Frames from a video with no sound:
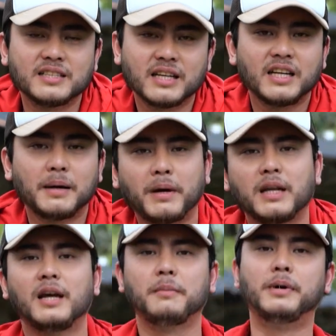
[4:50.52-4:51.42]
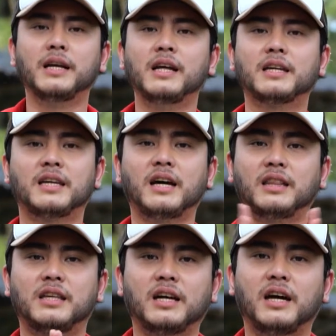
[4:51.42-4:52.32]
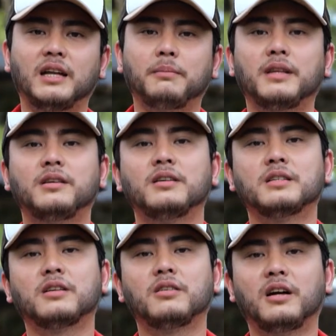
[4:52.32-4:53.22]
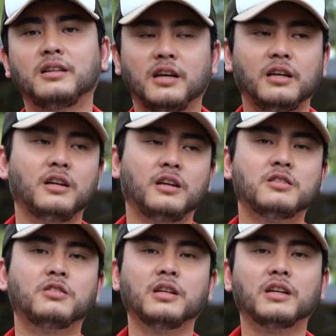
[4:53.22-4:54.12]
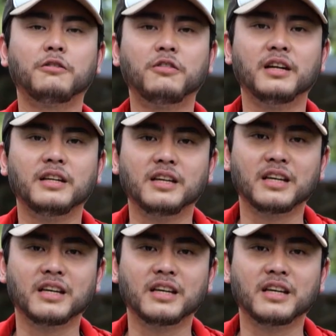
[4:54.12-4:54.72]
asalkan dapat melekatkan material kita orang, then it's good enough for it.